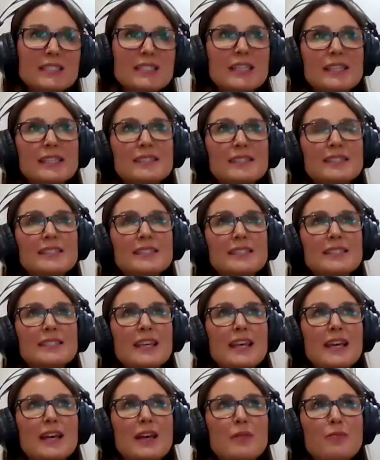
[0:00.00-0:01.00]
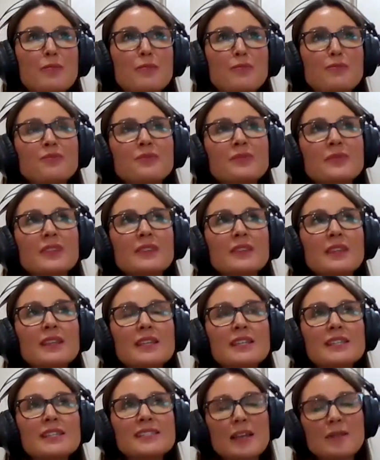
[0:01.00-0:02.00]
it's
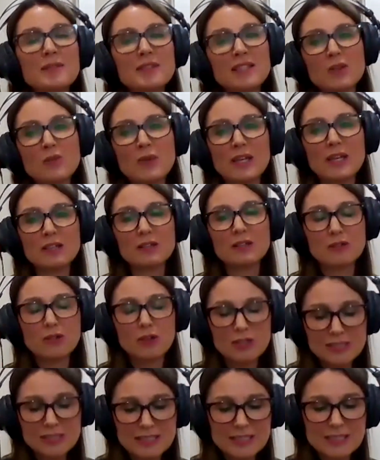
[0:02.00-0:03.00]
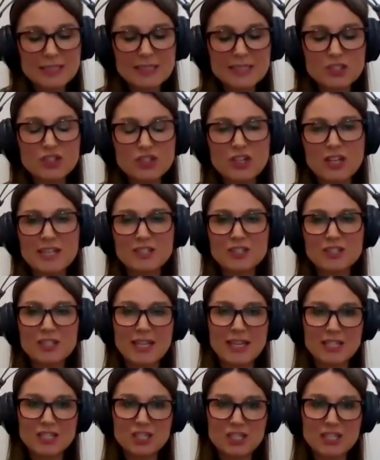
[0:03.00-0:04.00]
something that we're constantly trying to
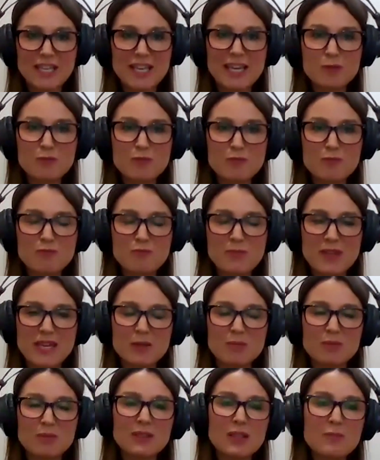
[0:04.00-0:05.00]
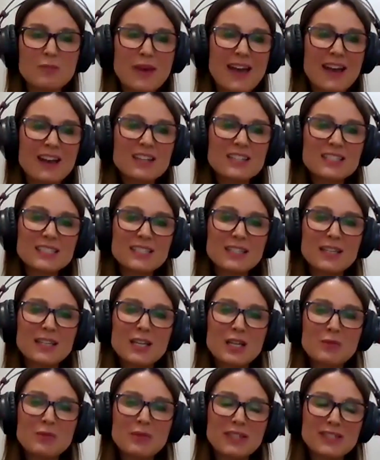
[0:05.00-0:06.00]
educate people about,
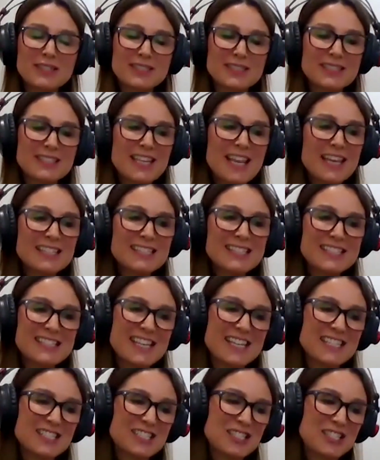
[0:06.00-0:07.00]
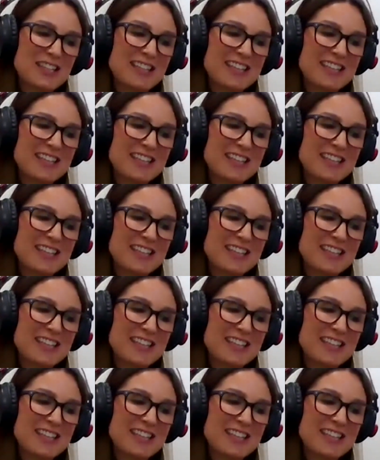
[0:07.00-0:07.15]
because it's had such